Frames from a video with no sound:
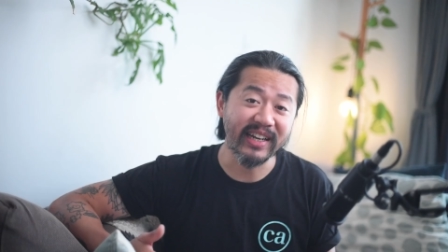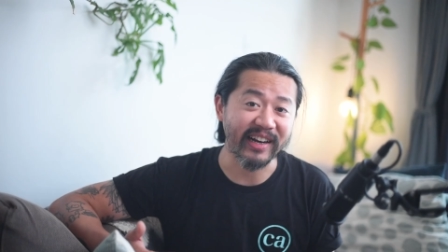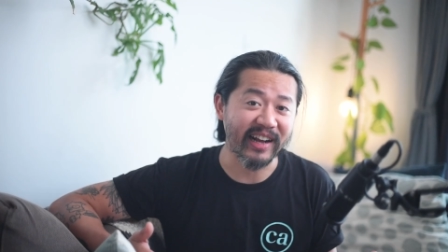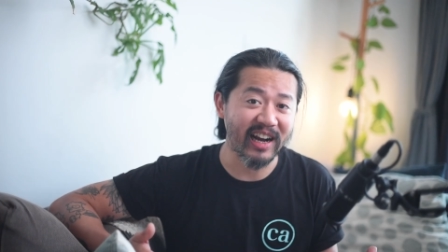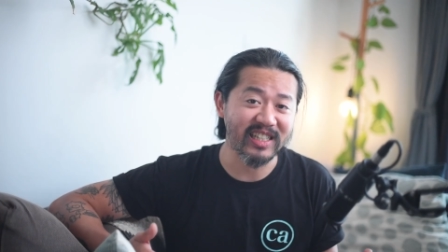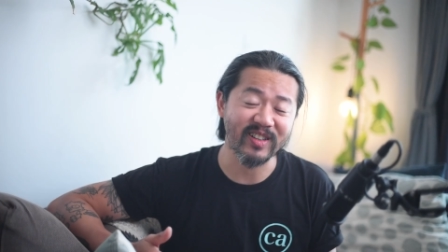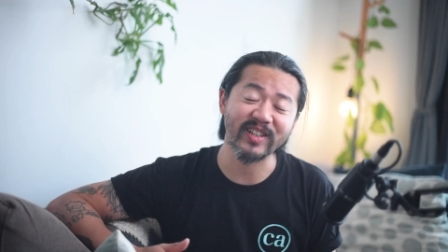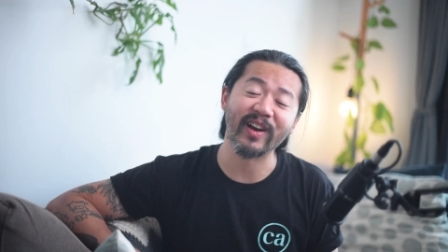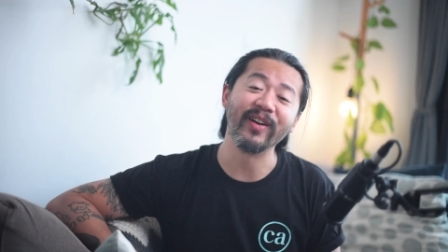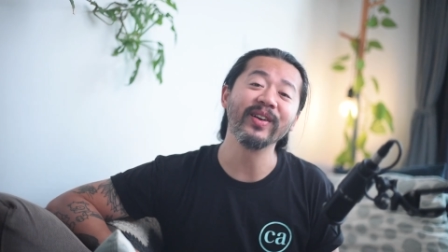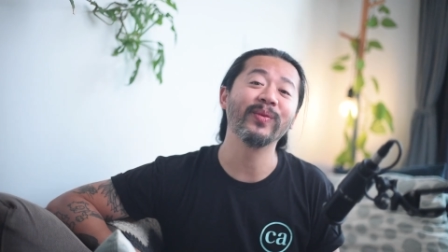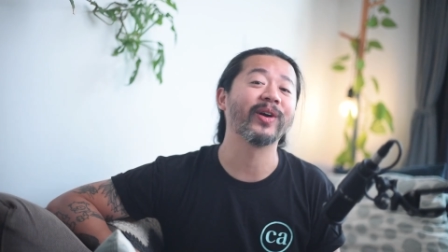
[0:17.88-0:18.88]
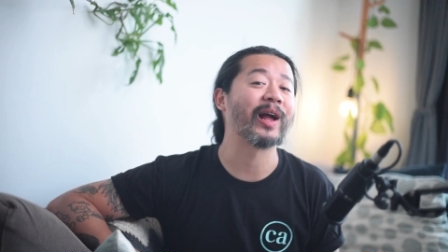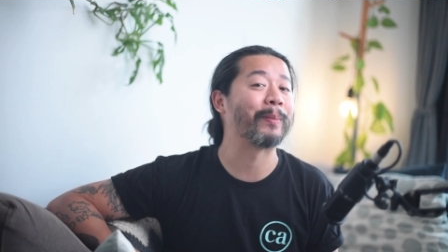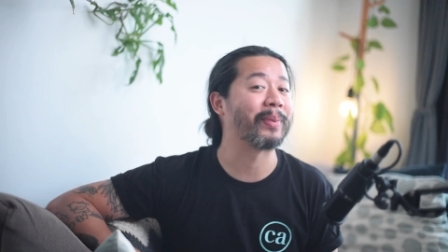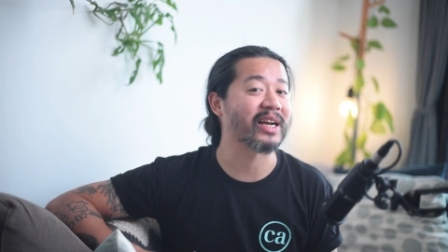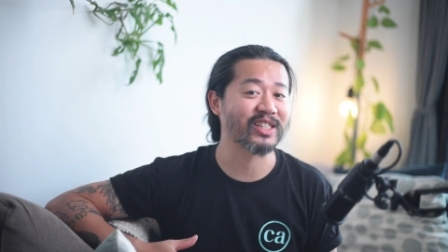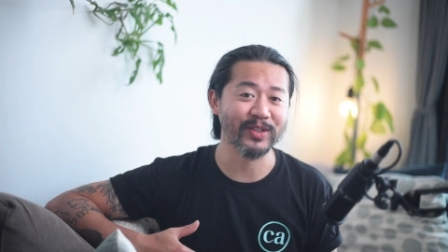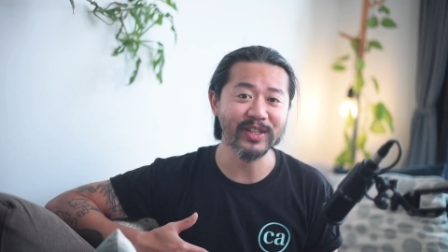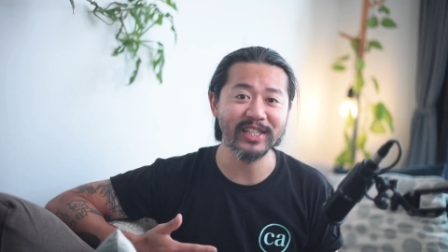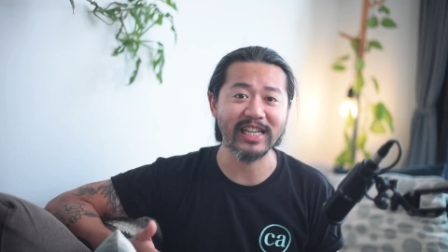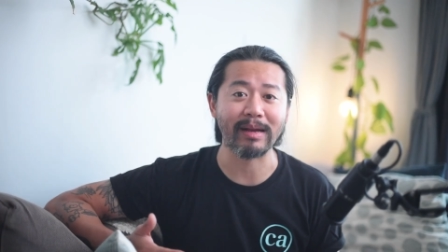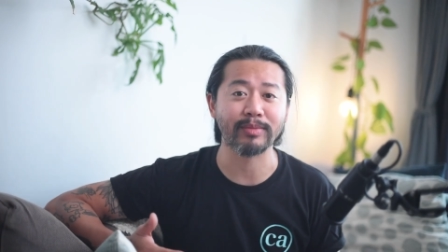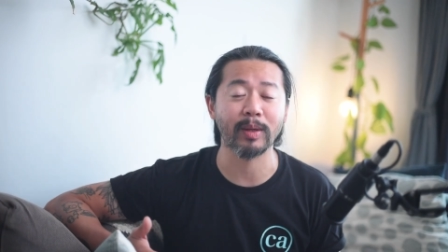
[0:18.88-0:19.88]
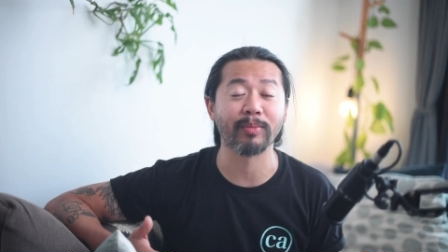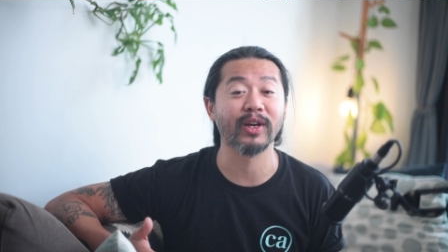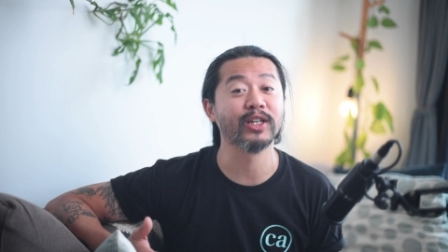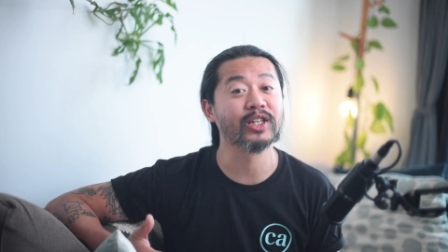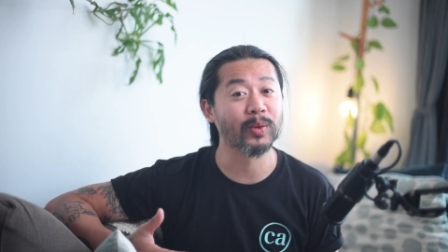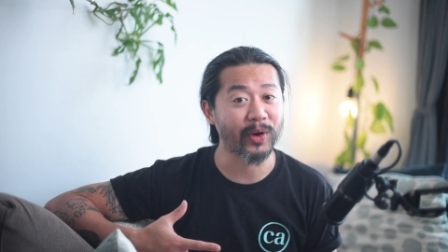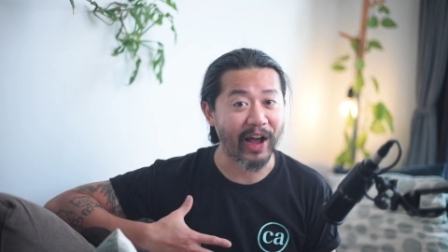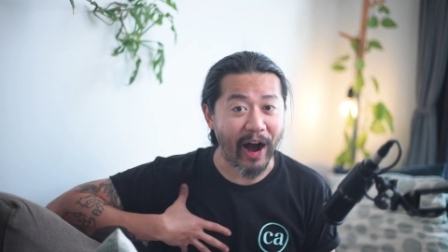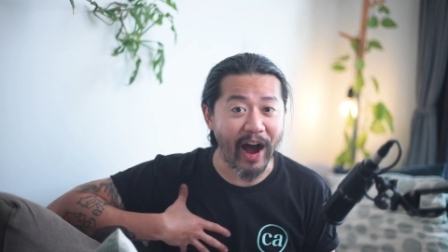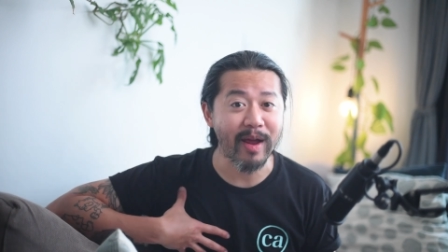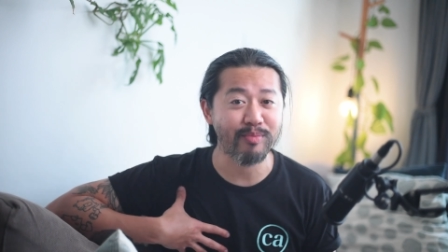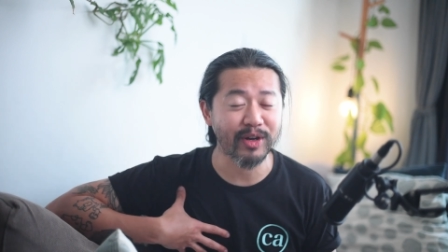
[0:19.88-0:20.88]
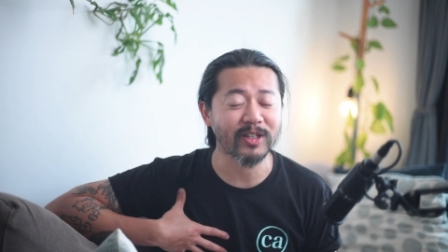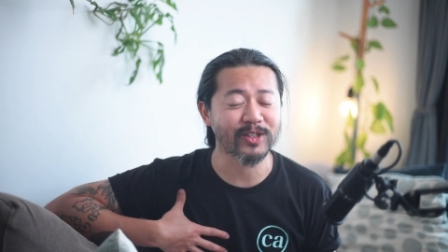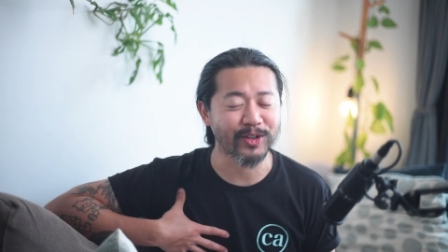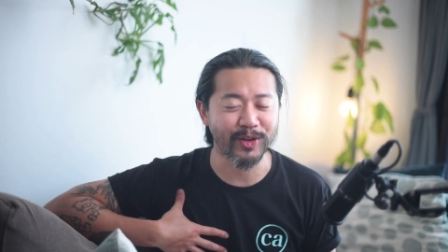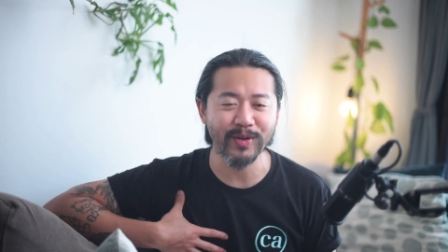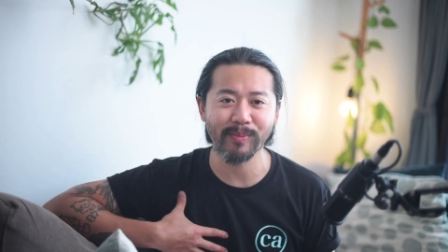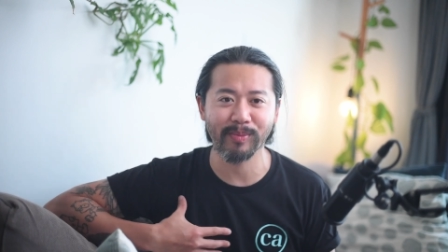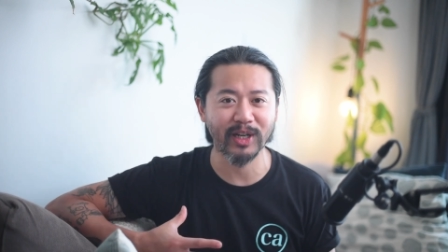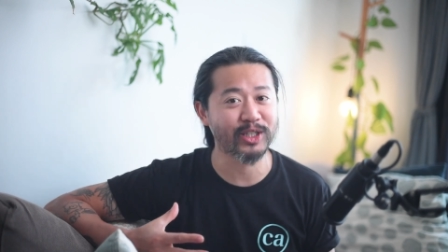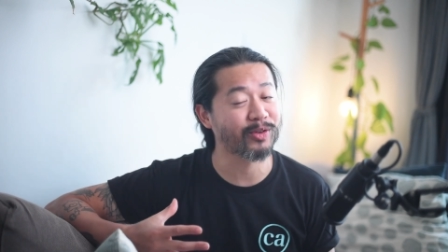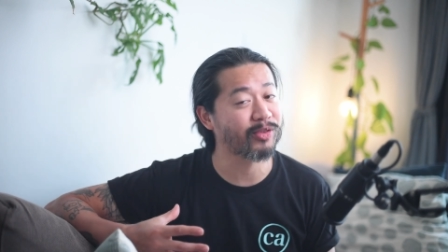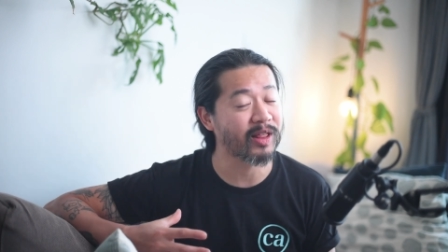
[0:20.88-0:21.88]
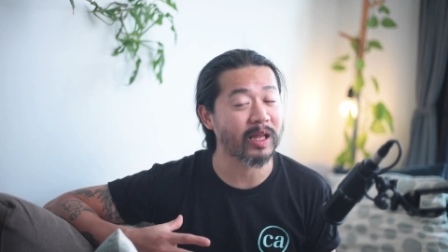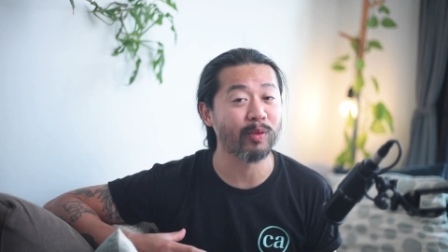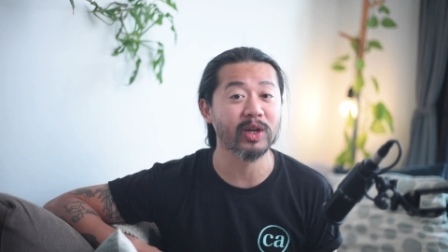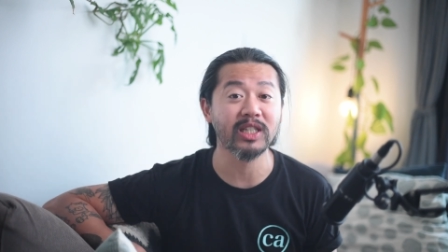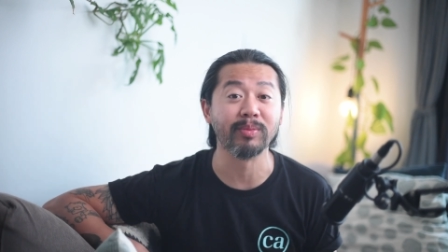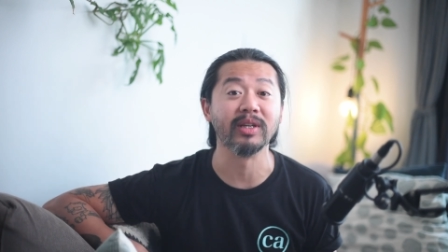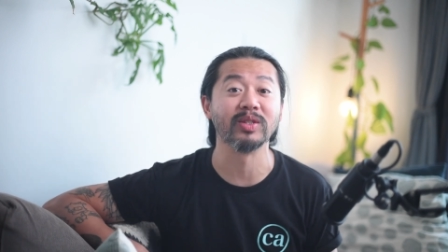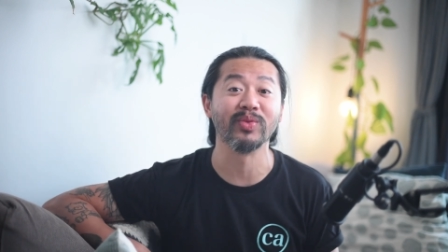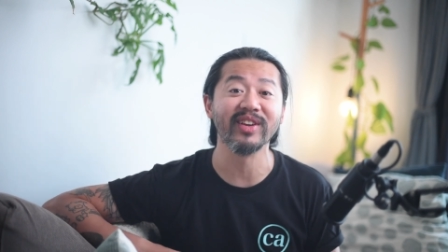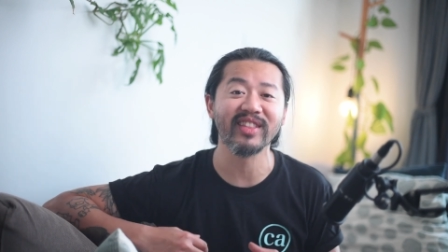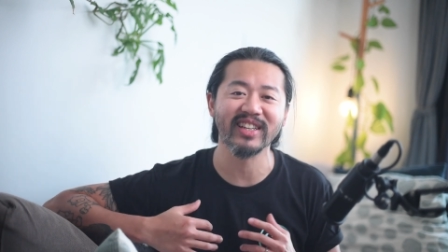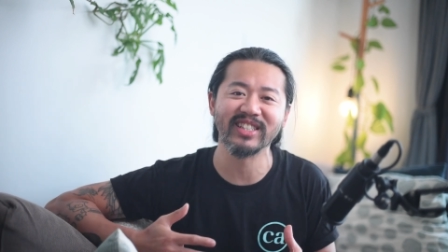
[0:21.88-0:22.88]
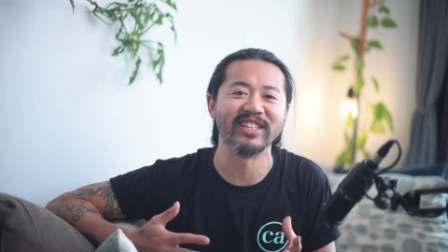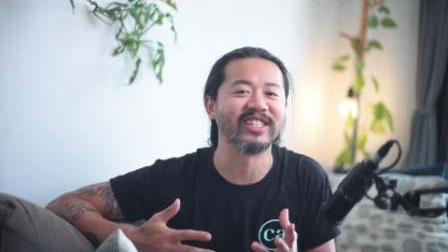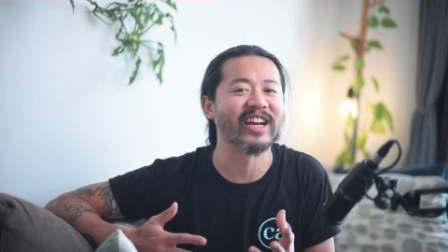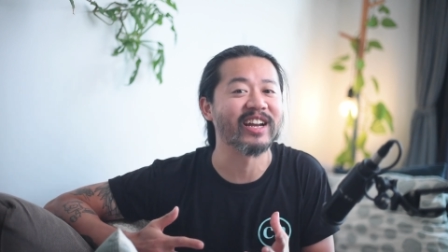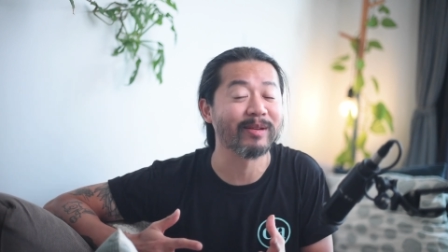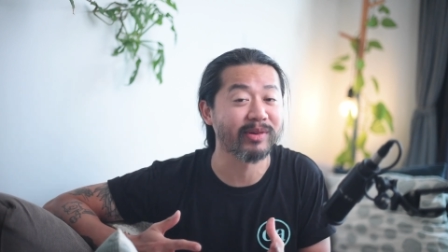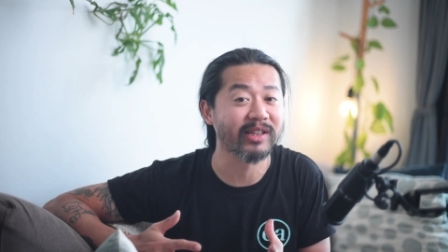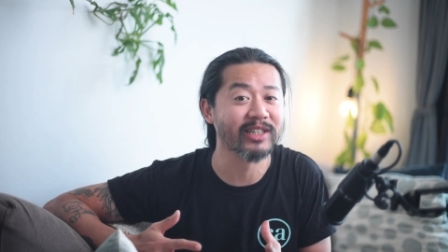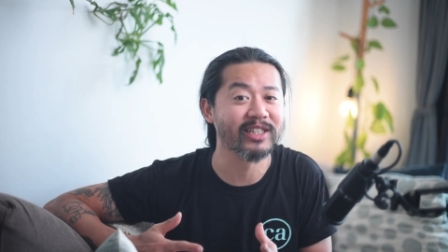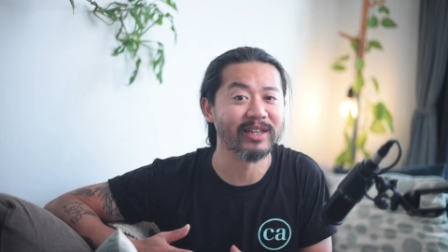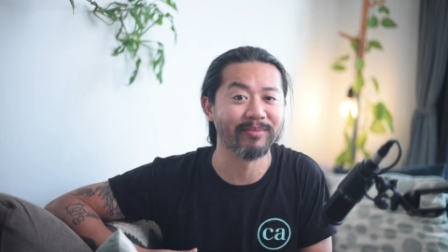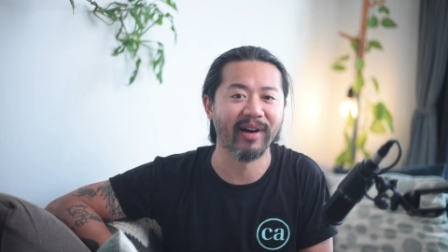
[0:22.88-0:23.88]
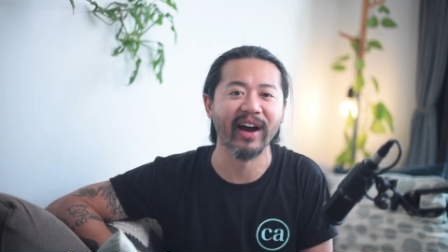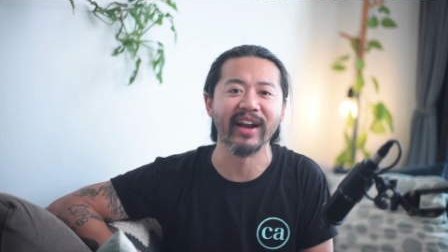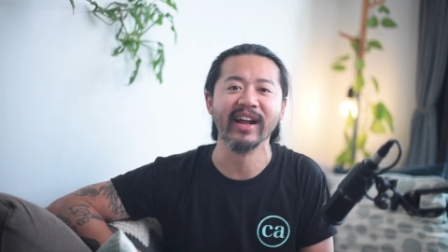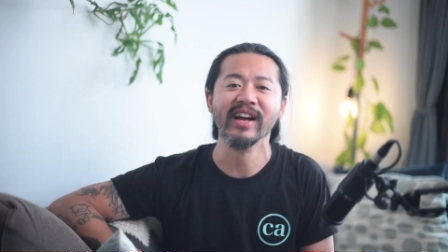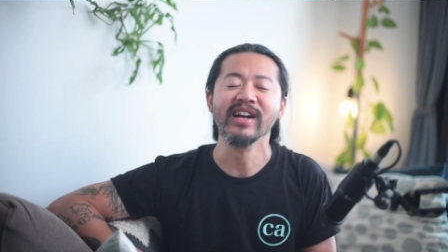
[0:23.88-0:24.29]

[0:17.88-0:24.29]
G'day guys, how's it going? Welcome back to Sam's Home Kitchen, where I bring to you budget-friendly recipes with sustainability in mind.